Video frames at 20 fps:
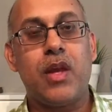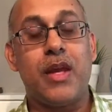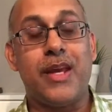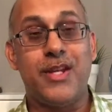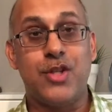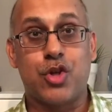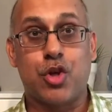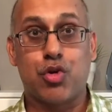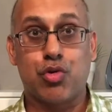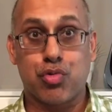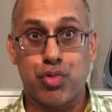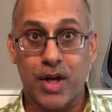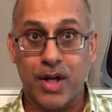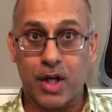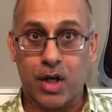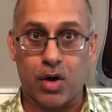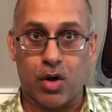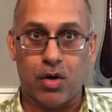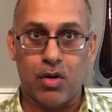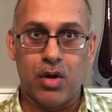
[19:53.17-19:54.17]
is
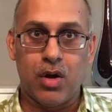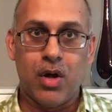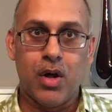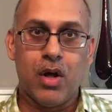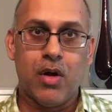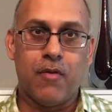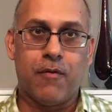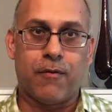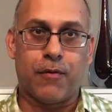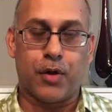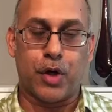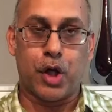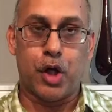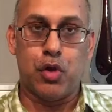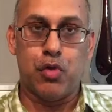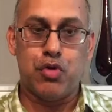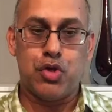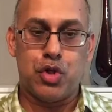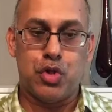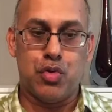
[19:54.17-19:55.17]
critical for
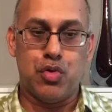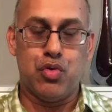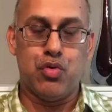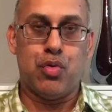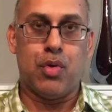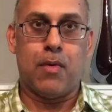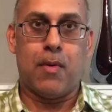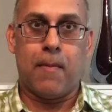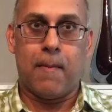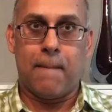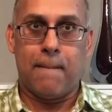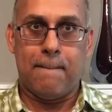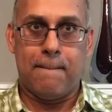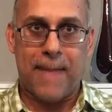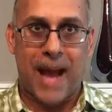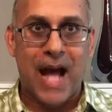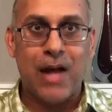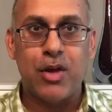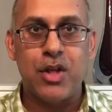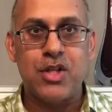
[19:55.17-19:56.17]
you to
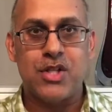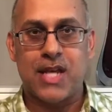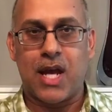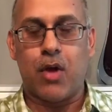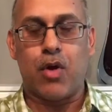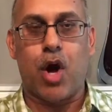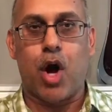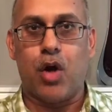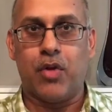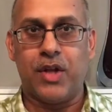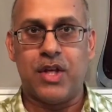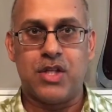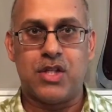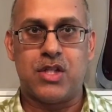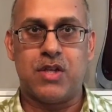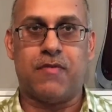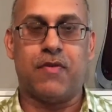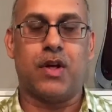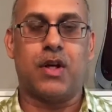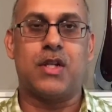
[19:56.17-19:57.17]
balance out all these
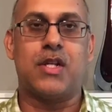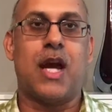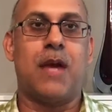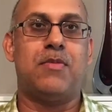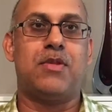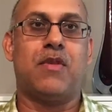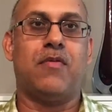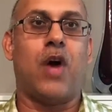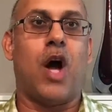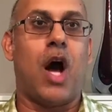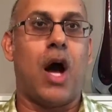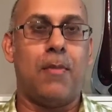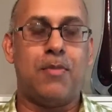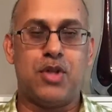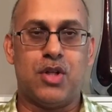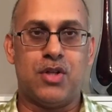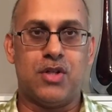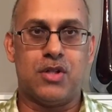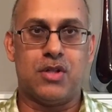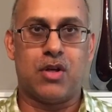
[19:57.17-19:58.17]
different types of
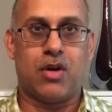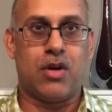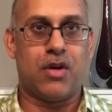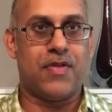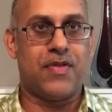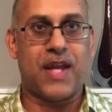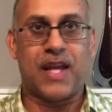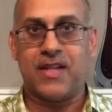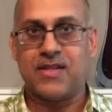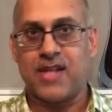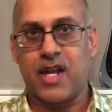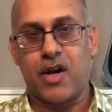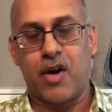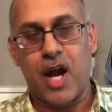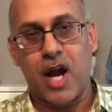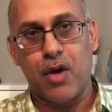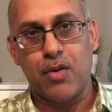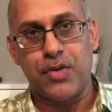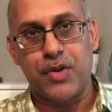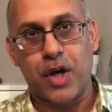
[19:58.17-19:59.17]
options or things that
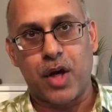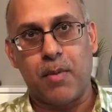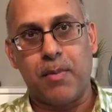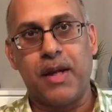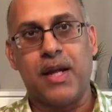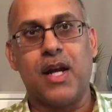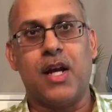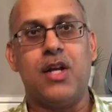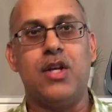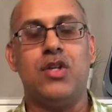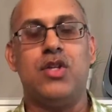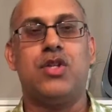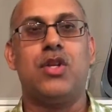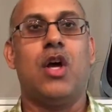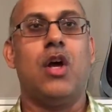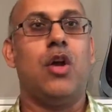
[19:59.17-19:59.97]
are out there. Because